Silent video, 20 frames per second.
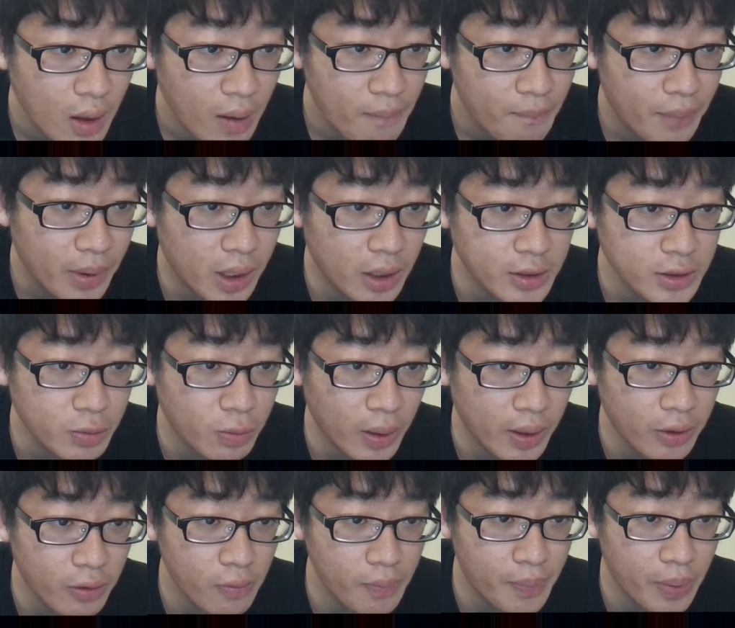Because
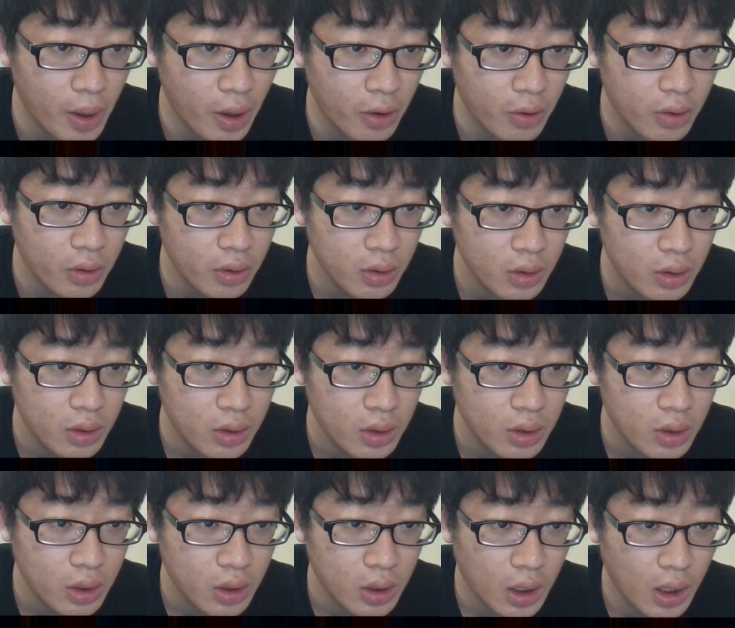when you pull
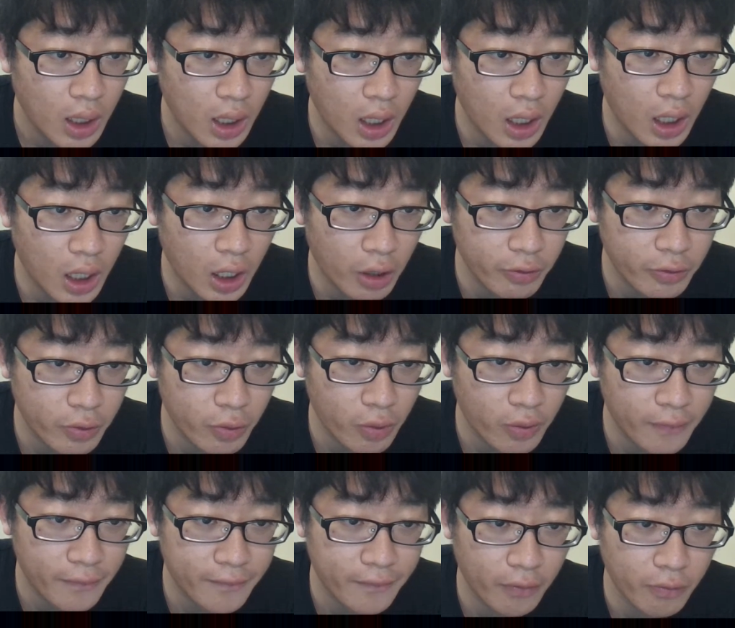out
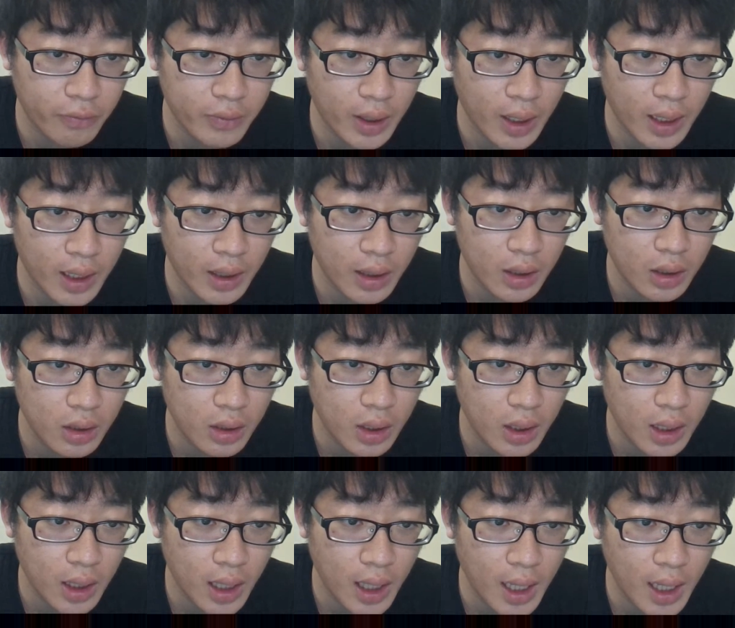your phone
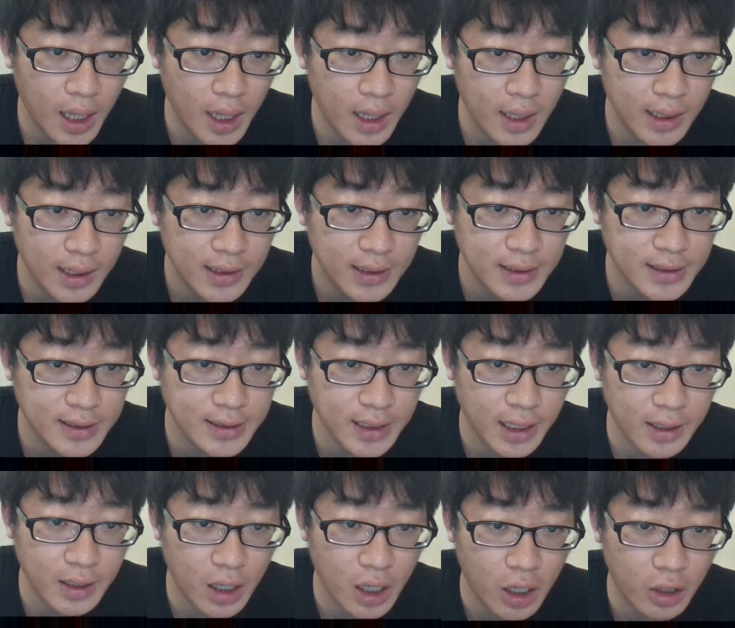and let
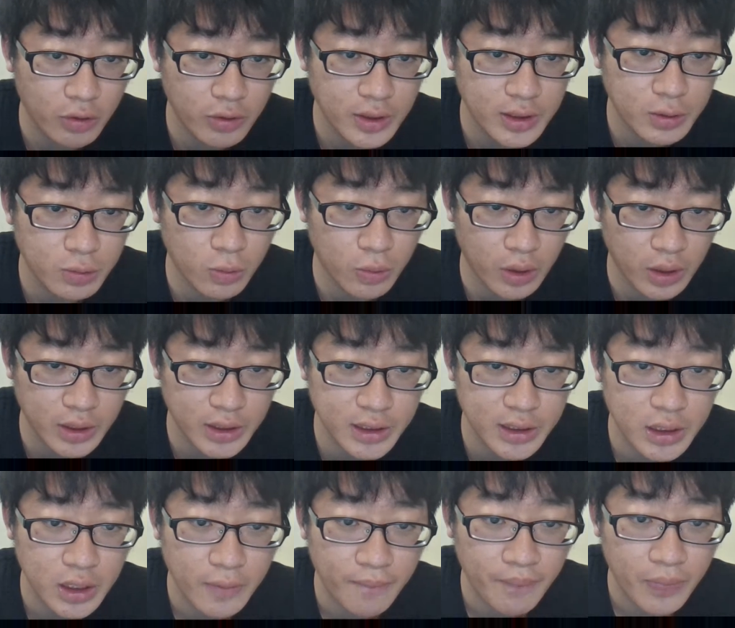decide how this
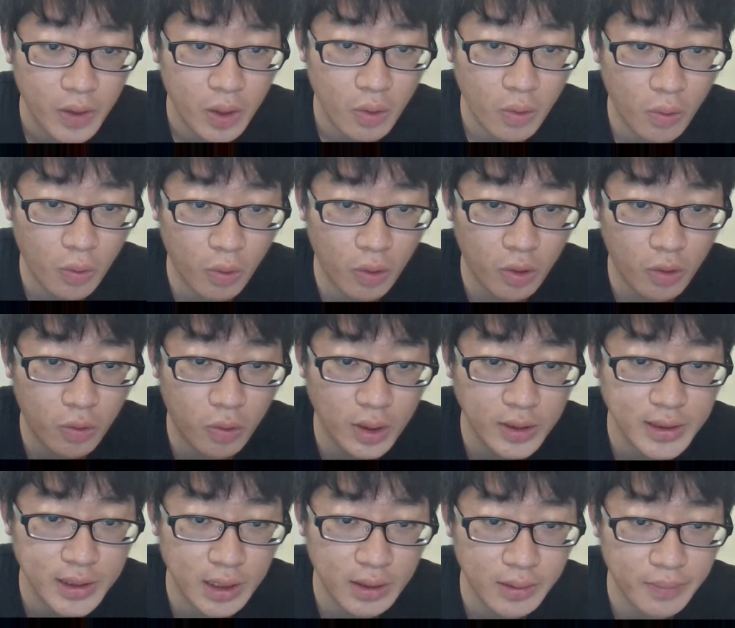works or
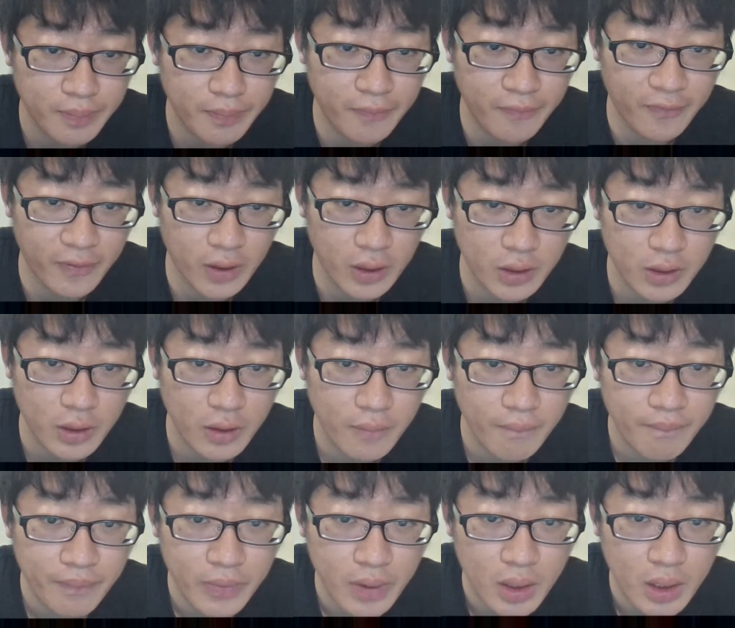what's on the feed,
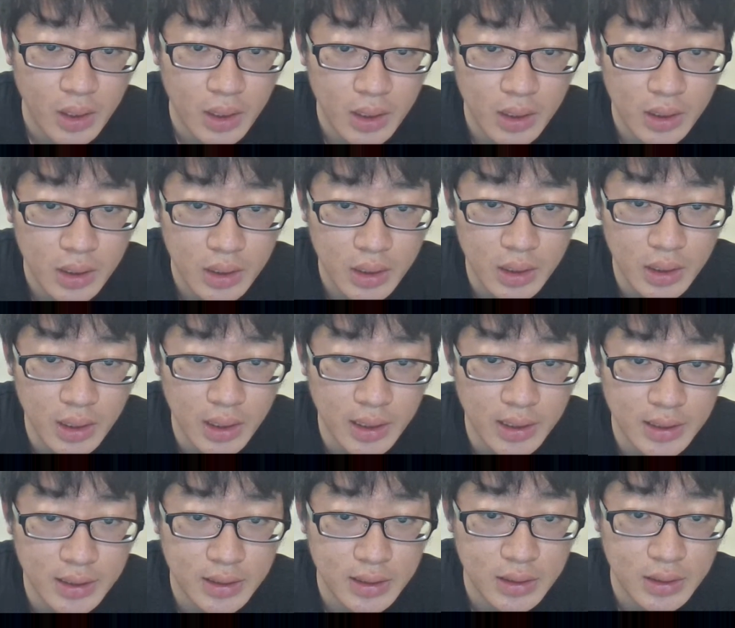
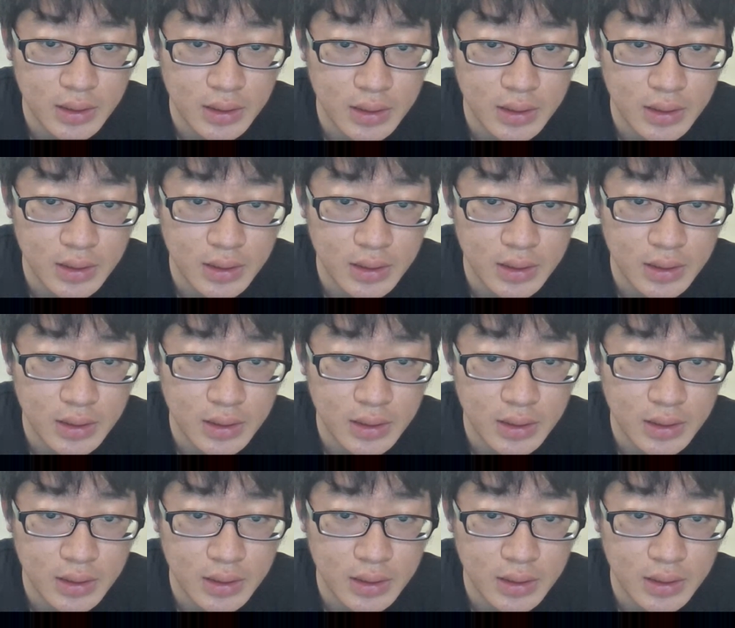it's